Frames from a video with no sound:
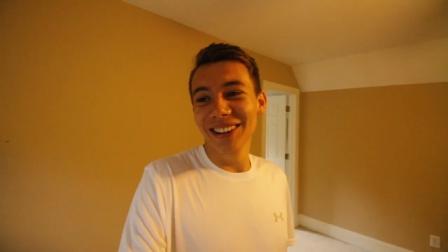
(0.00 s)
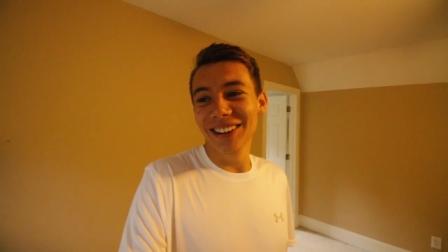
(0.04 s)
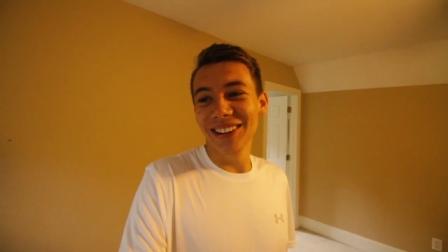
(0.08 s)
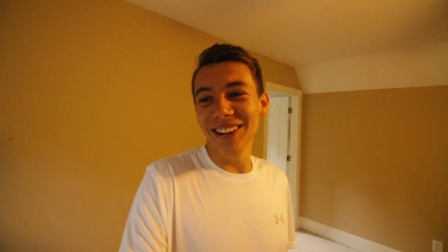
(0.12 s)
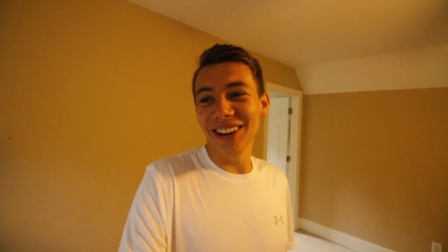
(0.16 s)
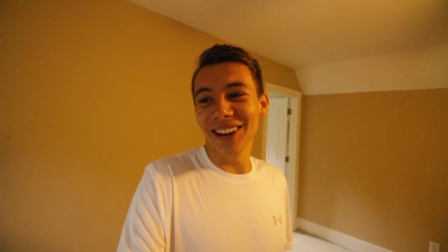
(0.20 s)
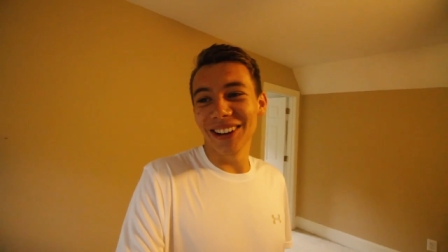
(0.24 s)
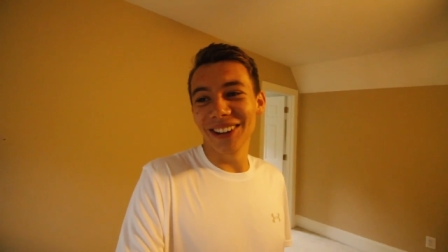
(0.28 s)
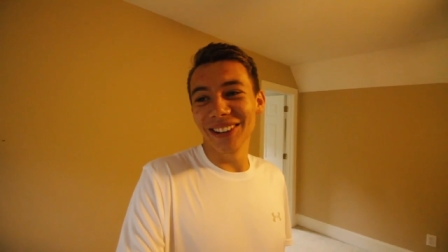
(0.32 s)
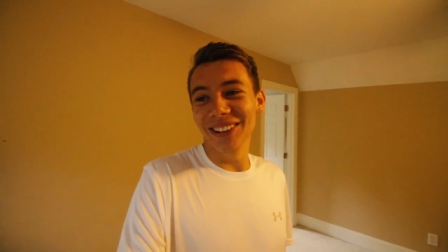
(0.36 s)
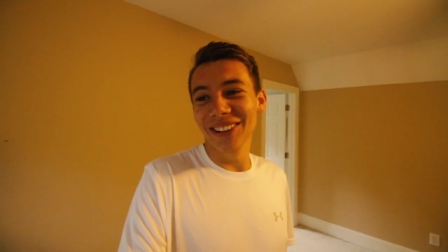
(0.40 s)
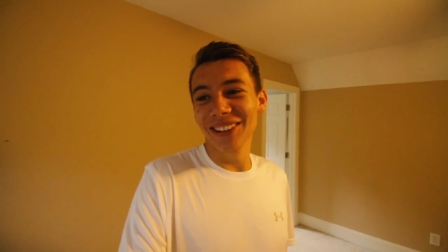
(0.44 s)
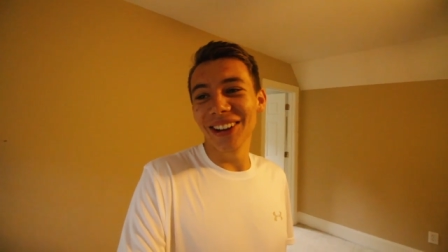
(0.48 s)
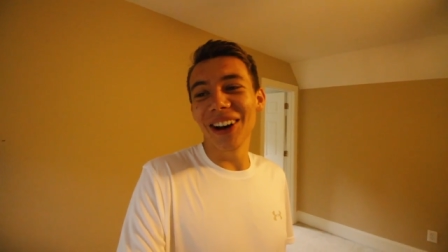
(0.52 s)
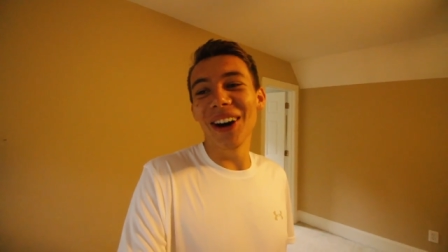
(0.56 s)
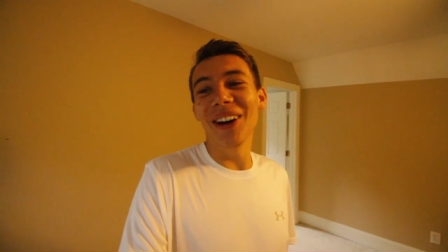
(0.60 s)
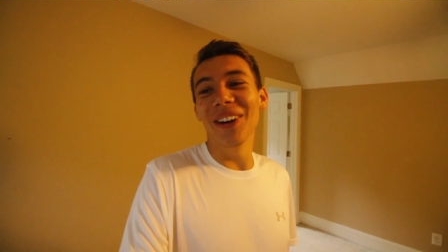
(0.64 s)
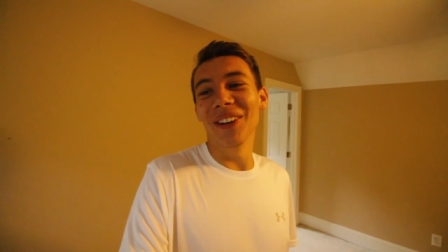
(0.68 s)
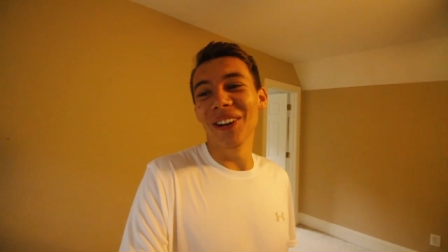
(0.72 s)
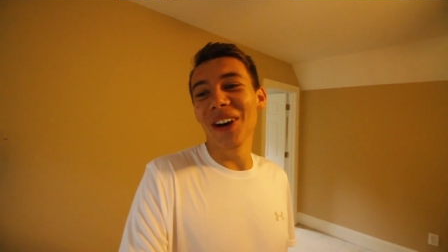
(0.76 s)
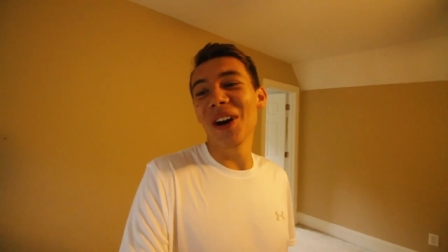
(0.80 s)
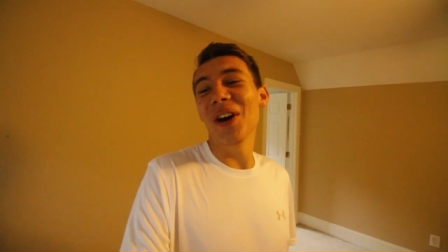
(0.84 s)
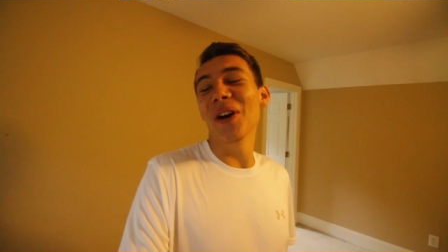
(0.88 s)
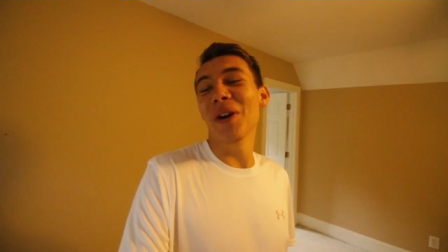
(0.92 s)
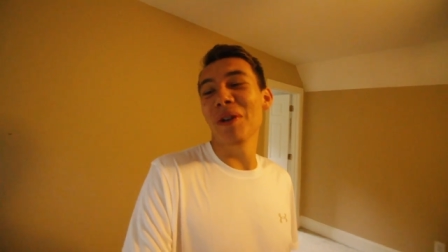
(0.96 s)
No.
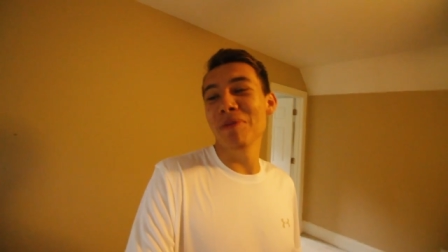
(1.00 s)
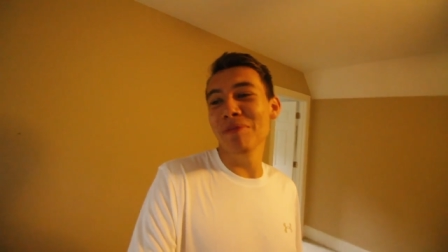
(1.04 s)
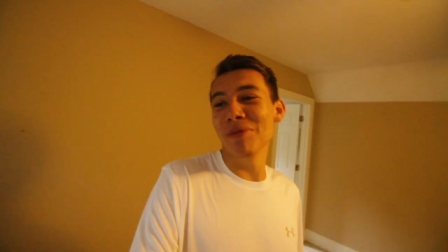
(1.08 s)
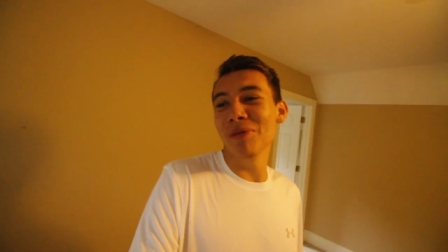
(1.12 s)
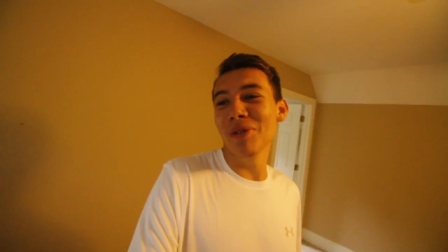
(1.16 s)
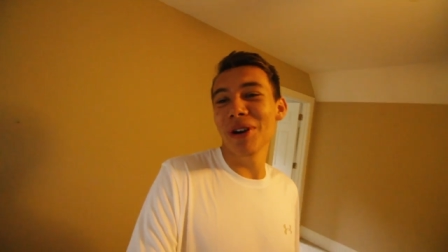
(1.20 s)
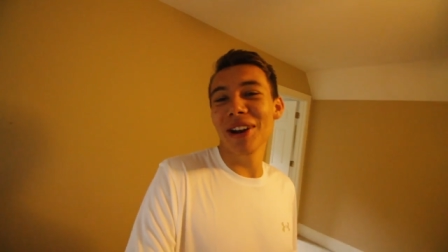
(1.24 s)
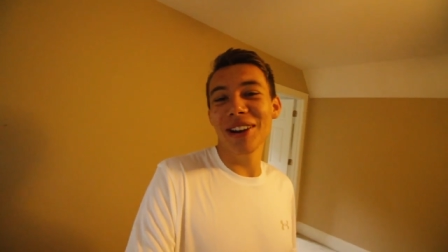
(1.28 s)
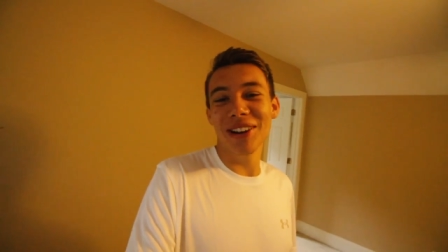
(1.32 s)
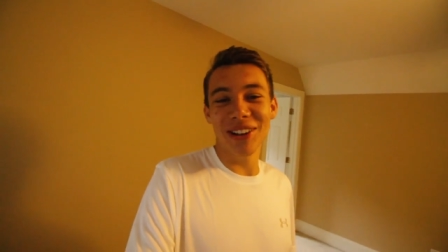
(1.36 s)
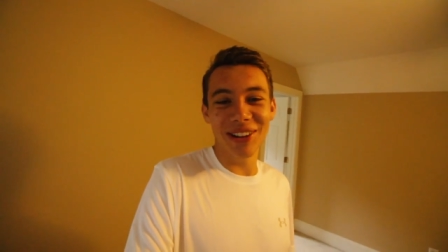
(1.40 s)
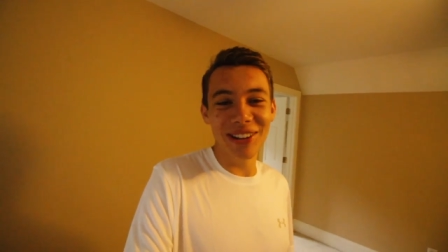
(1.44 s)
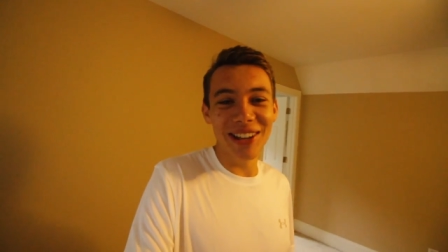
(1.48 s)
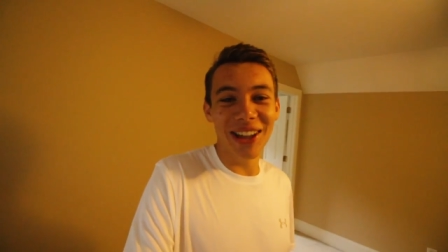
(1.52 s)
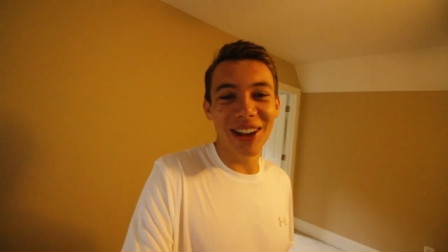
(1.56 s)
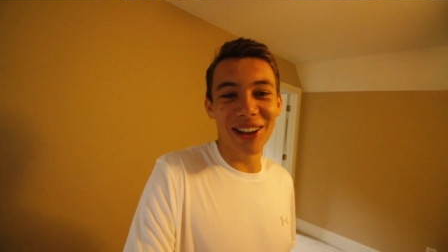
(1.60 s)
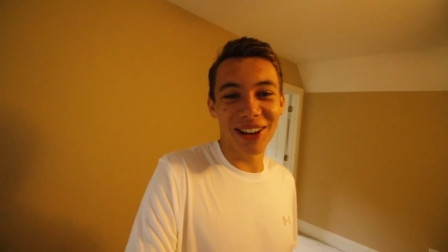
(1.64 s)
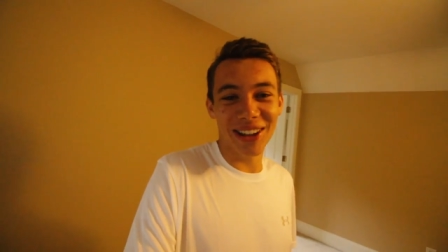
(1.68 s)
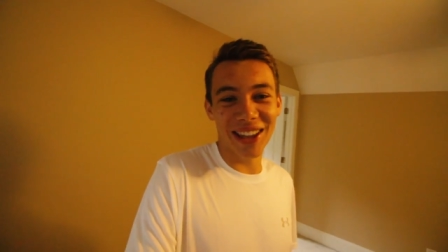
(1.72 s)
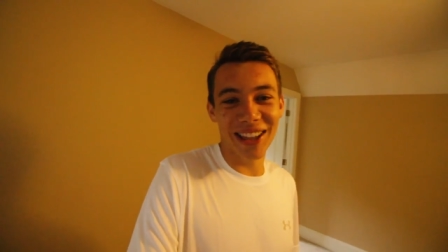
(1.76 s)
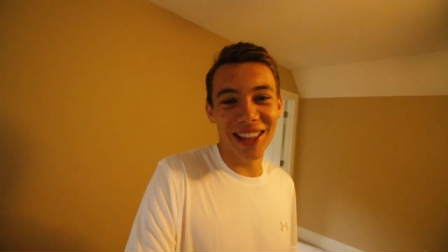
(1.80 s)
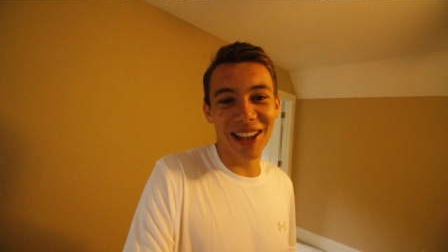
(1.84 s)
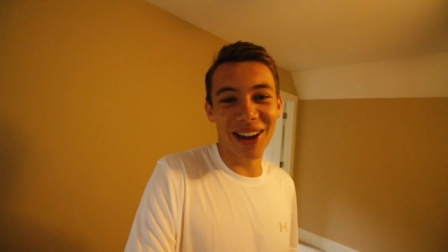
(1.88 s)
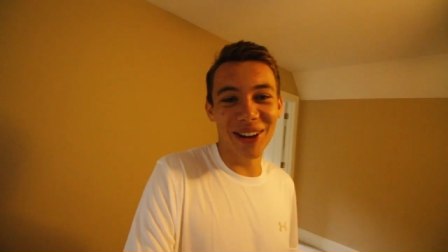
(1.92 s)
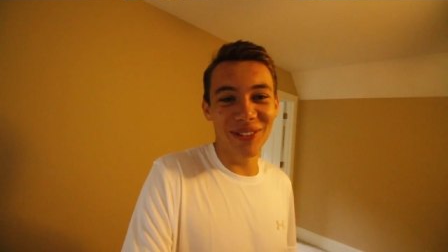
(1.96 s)
Oh, oh, I'm a weirdo. Yeah, okay,